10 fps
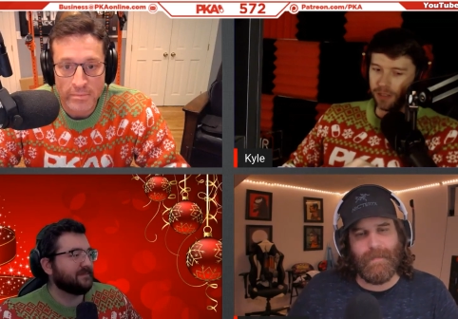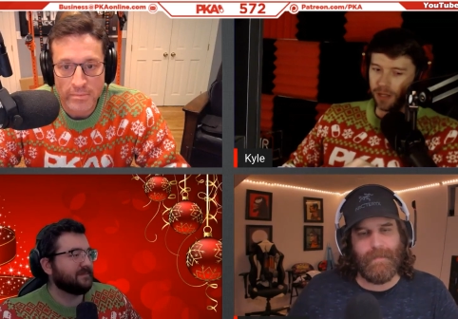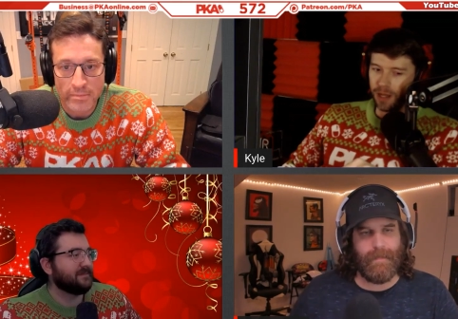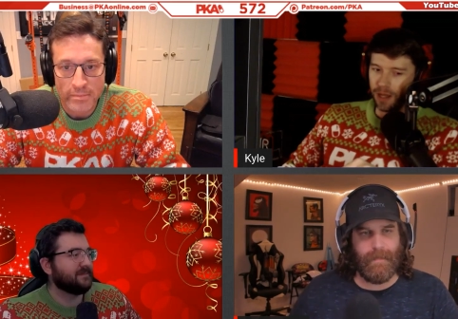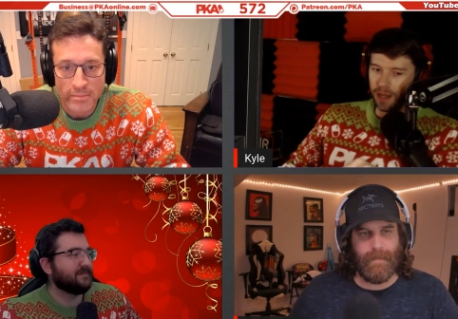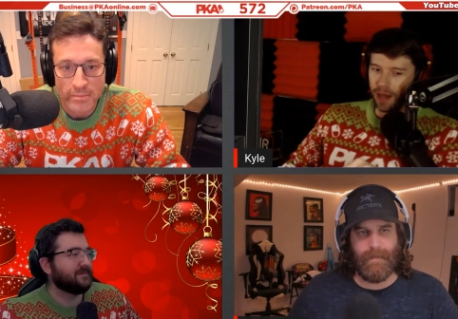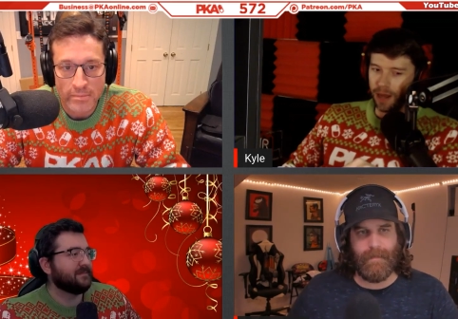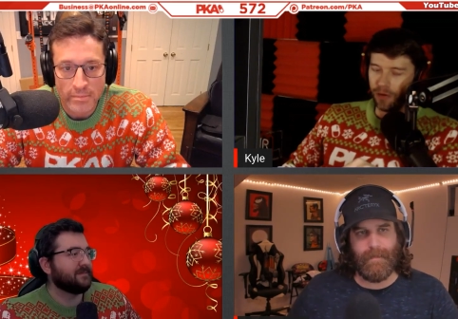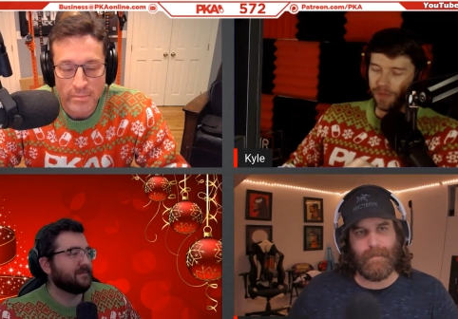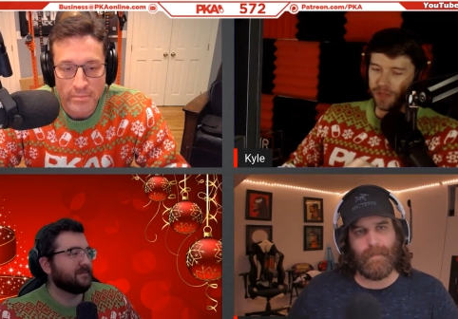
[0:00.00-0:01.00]
Speaker 1: and I don't know if
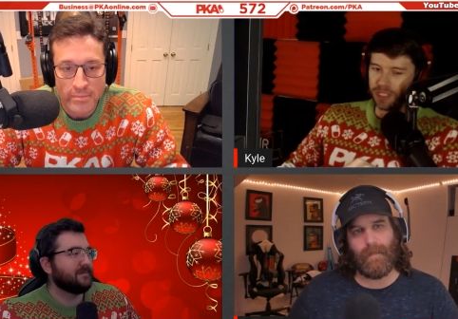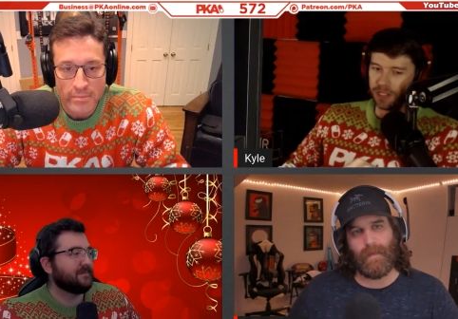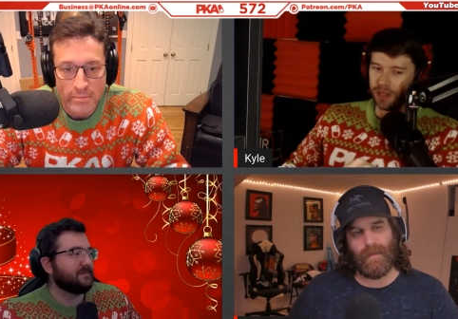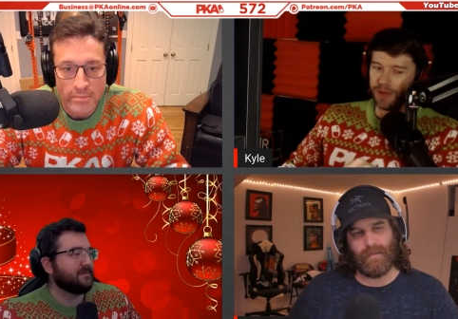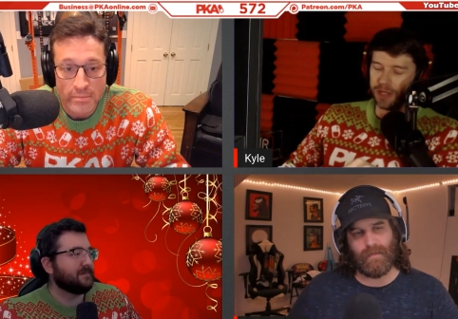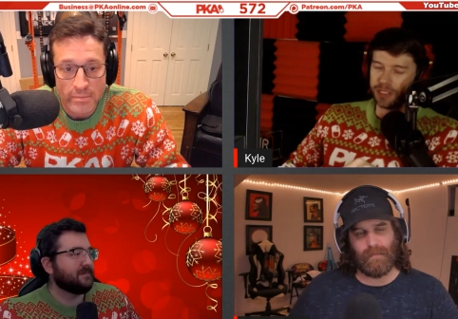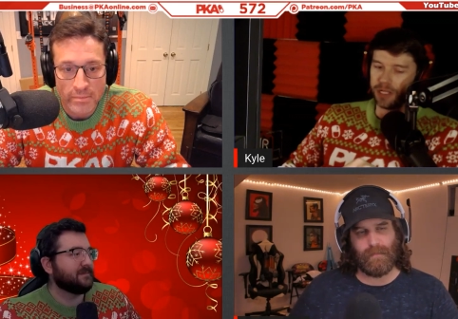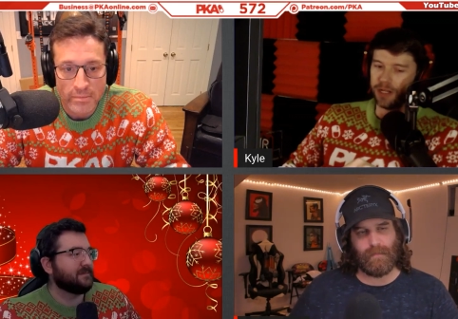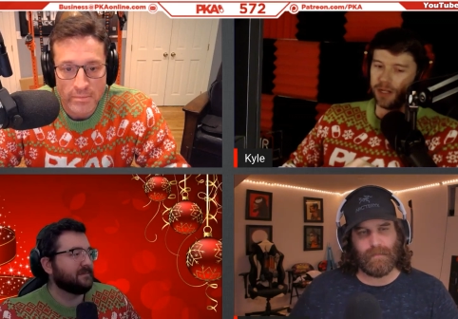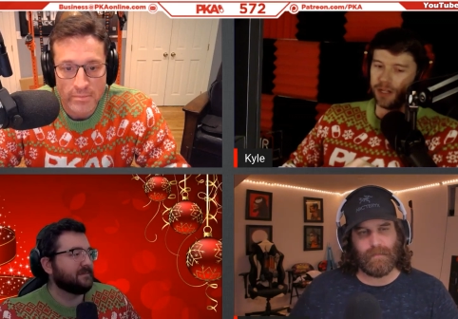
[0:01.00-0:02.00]
this is in the extended
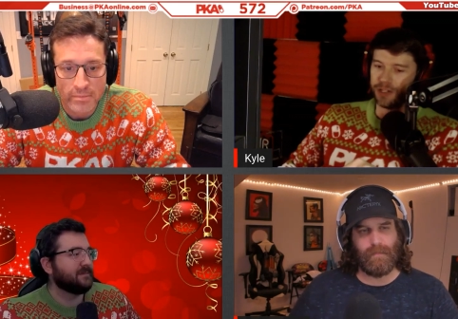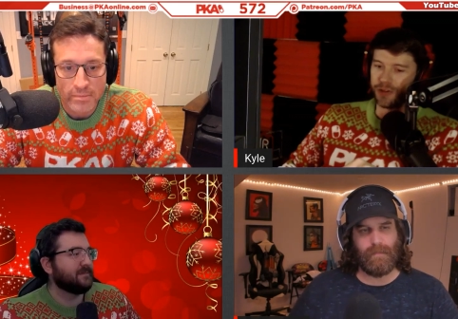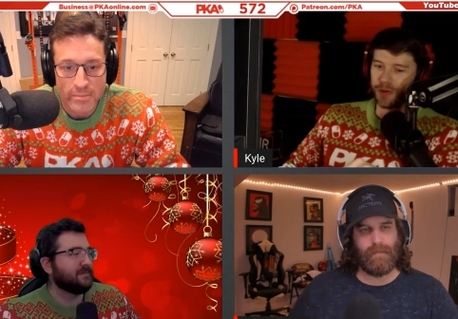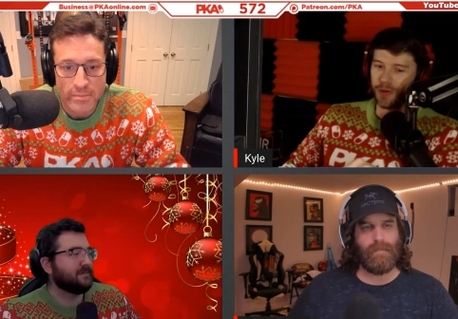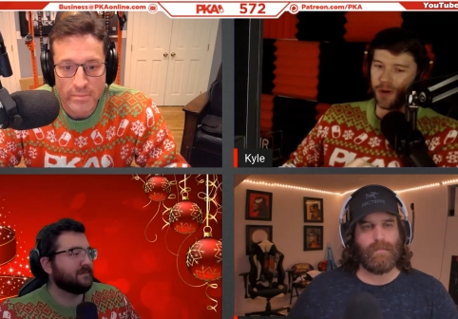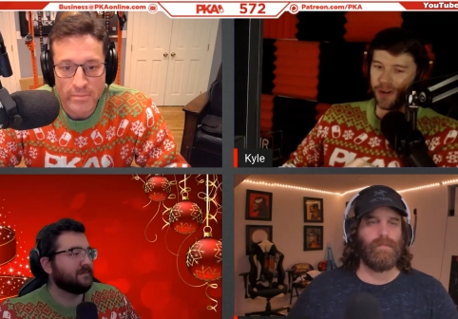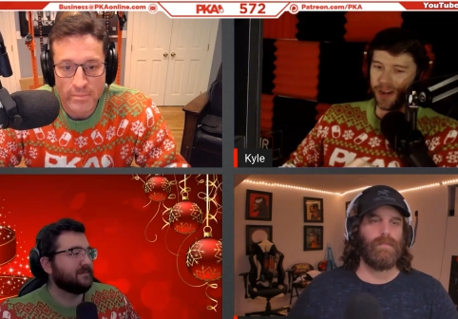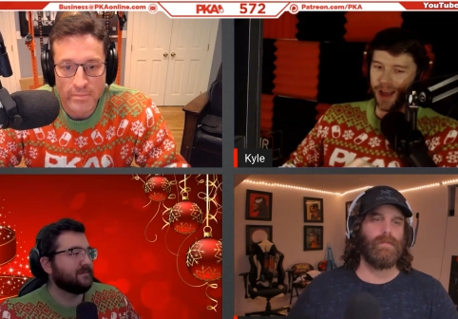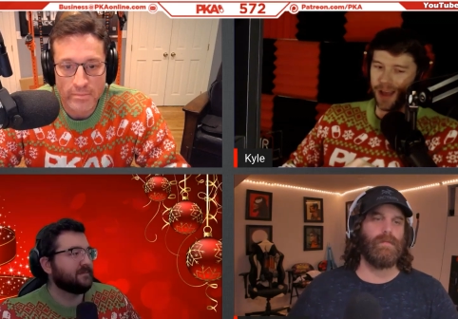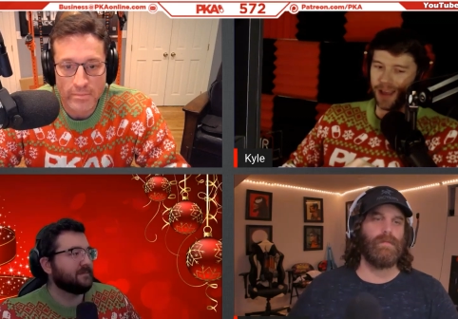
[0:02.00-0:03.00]
edition or, or, or not,
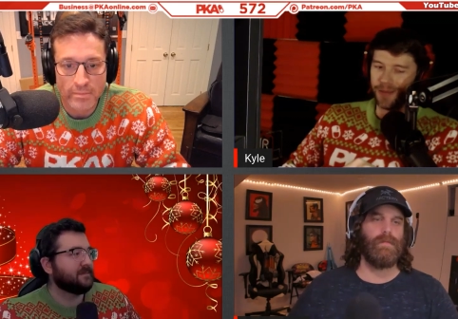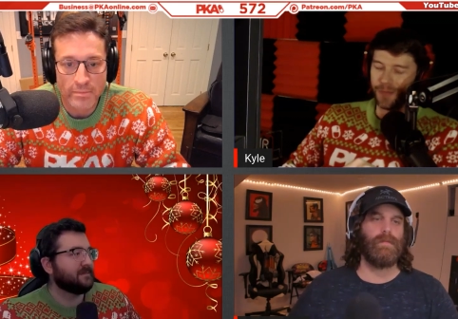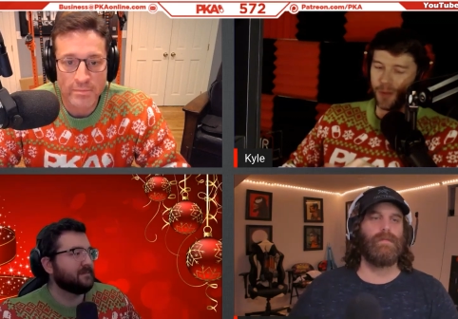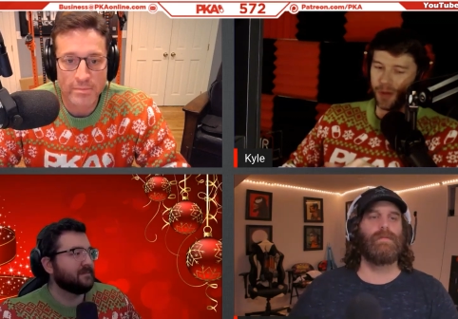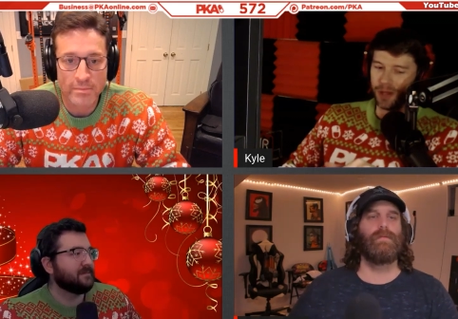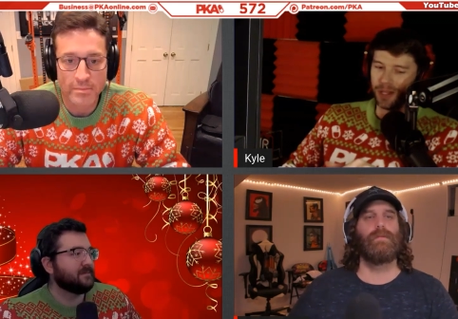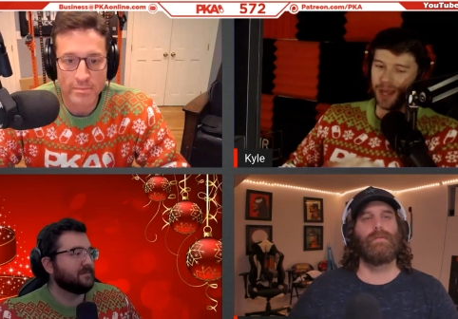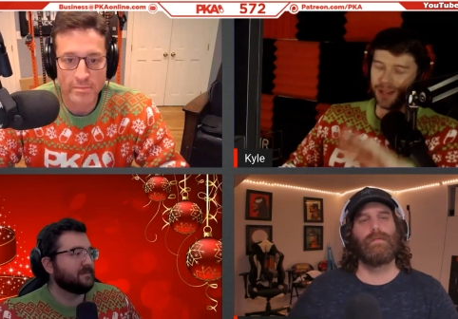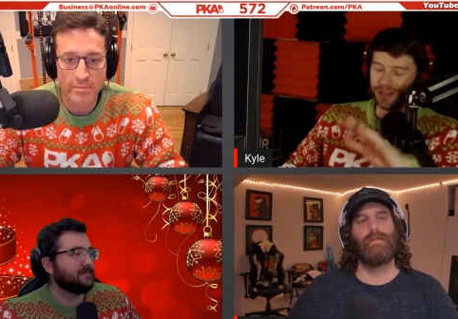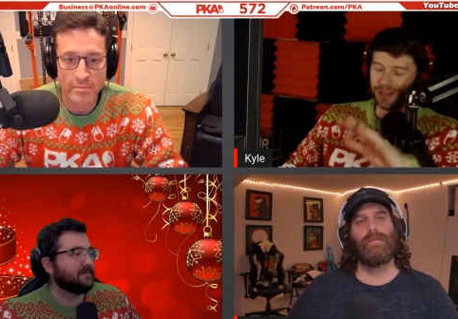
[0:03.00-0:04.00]
but but like,
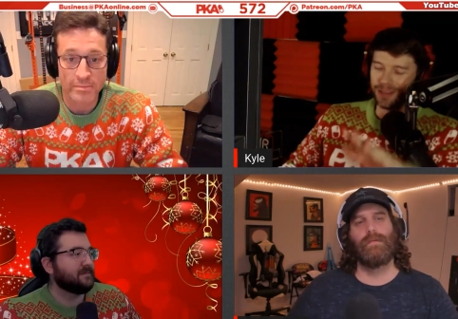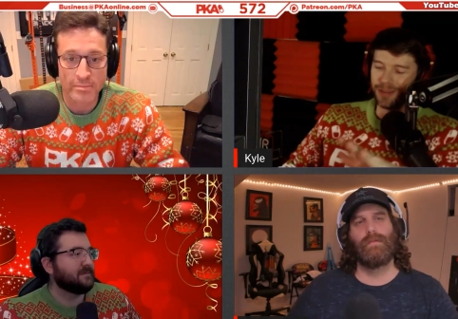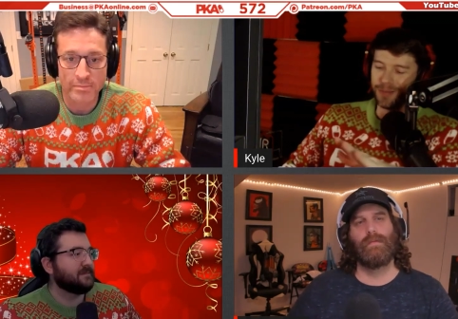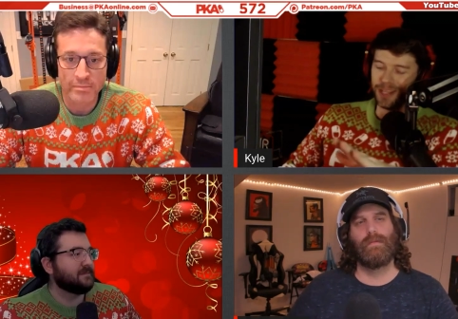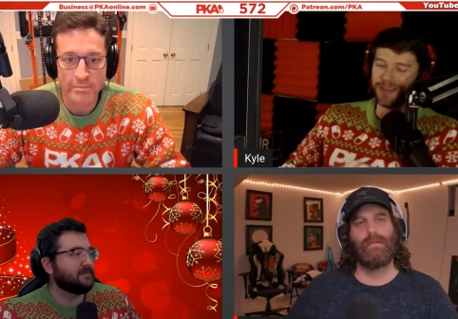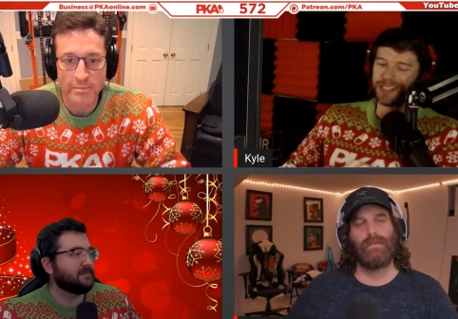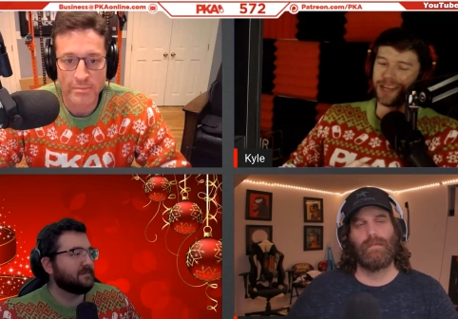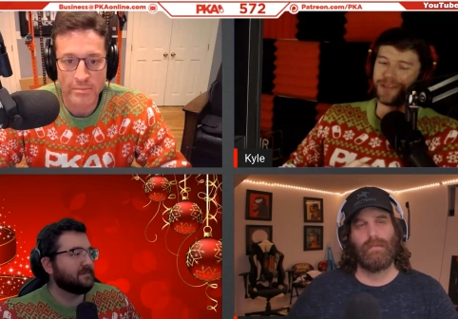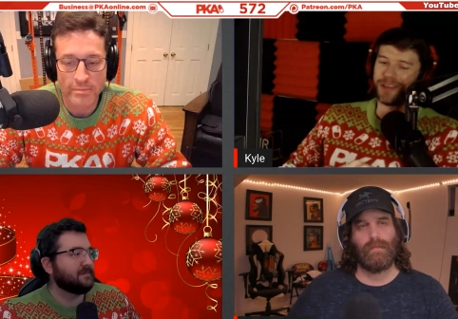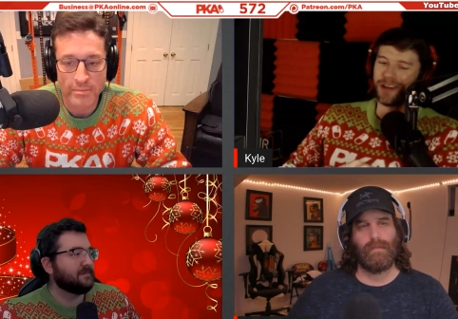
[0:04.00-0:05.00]
let me lay this out for the
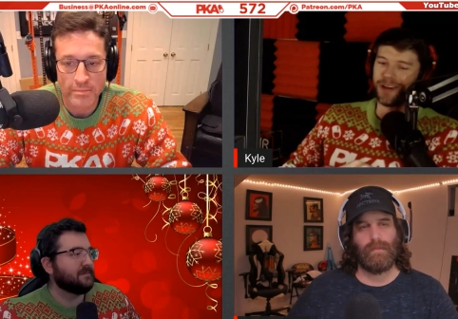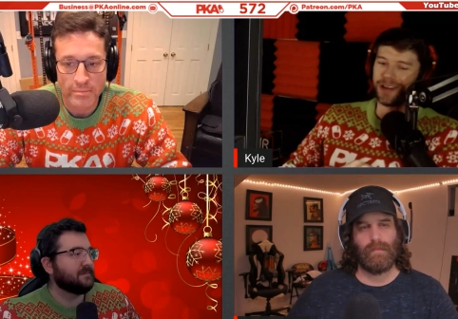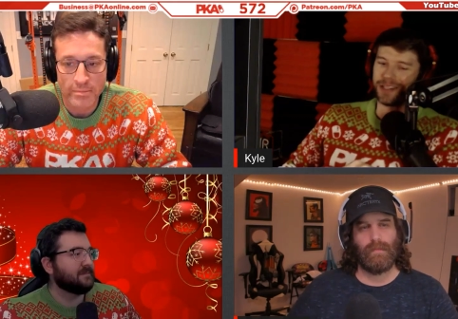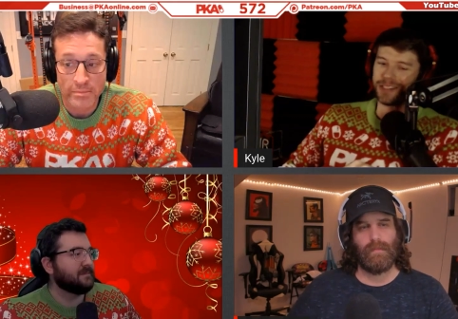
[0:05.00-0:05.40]
audience.